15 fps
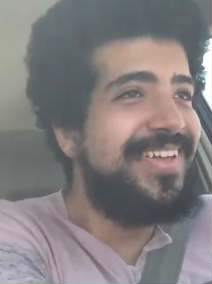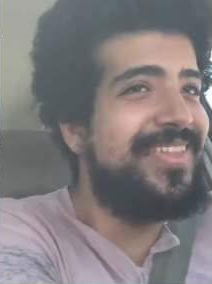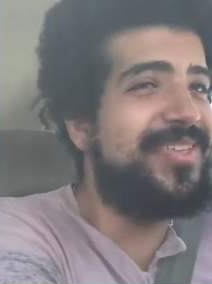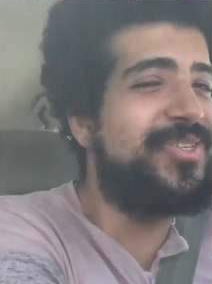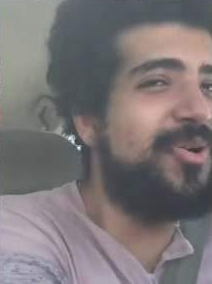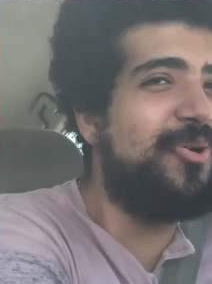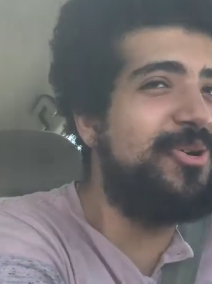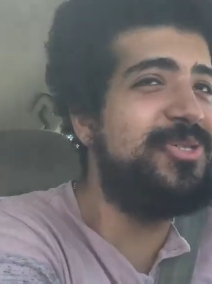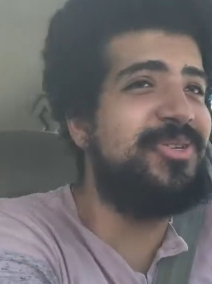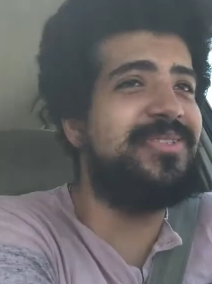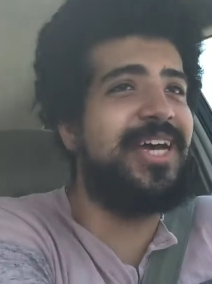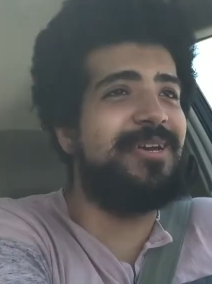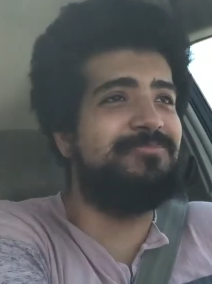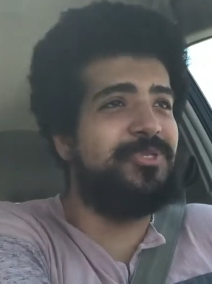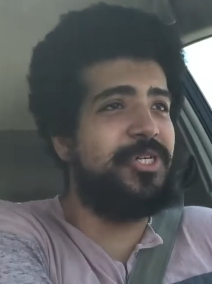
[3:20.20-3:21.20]
This holster
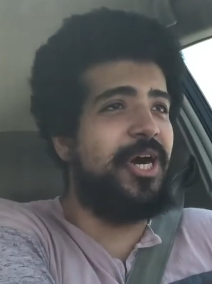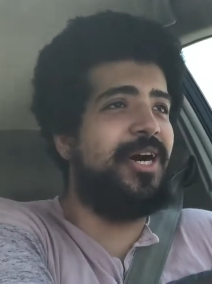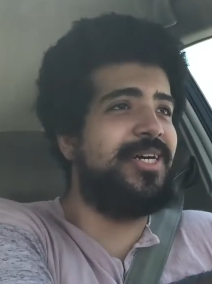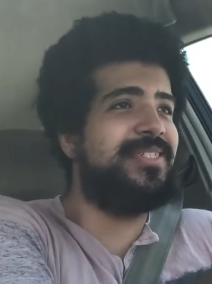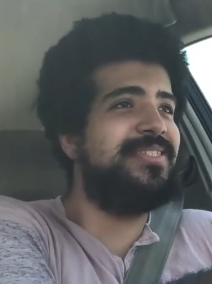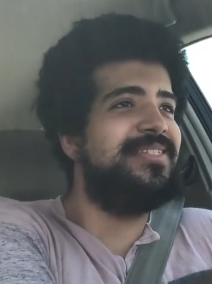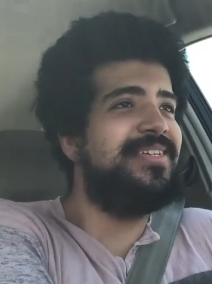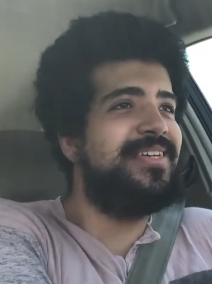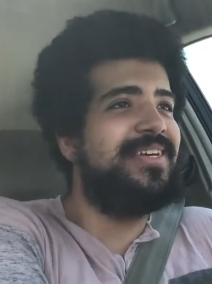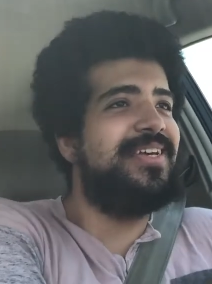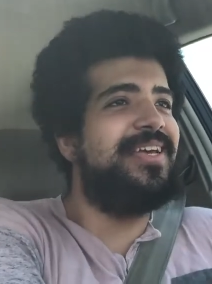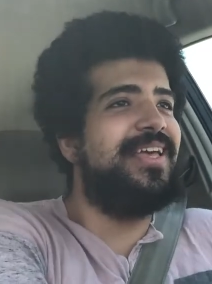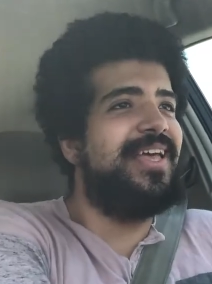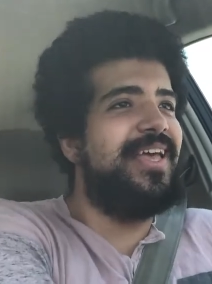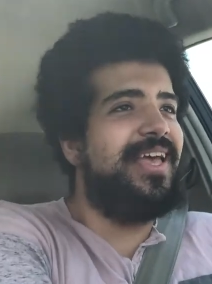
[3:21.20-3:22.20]
type John,
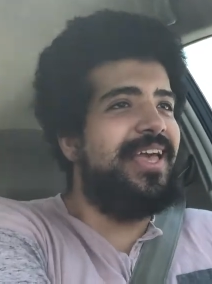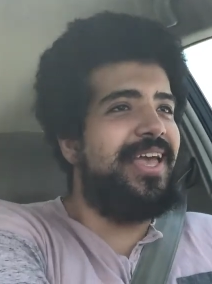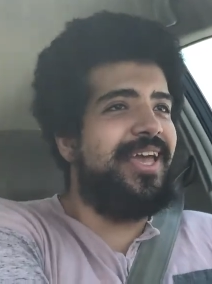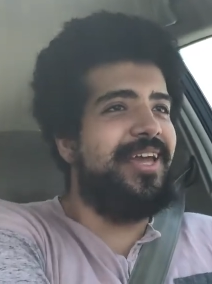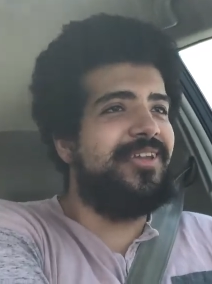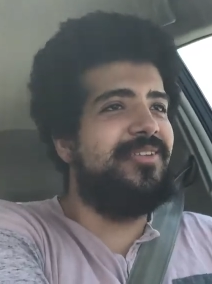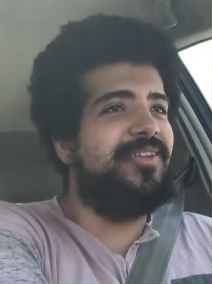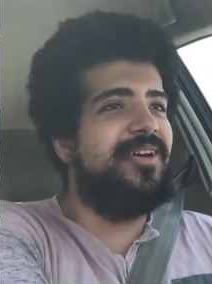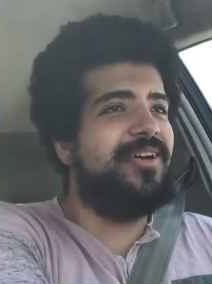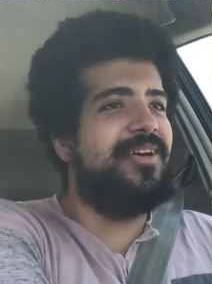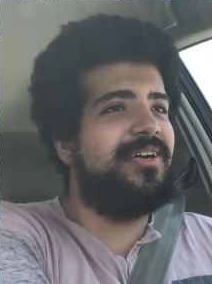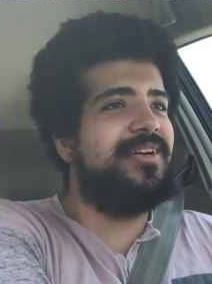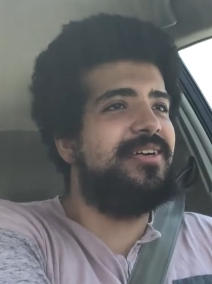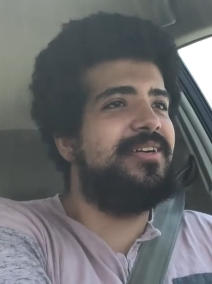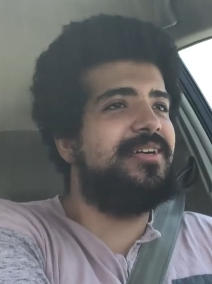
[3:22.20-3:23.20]
and
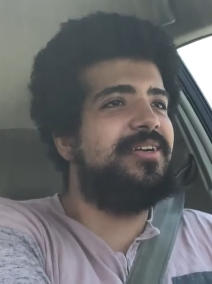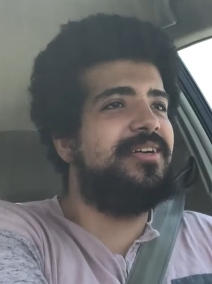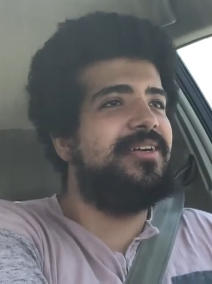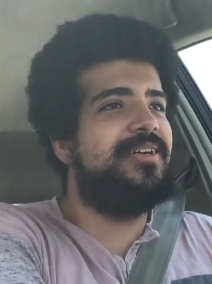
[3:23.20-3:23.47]
uh,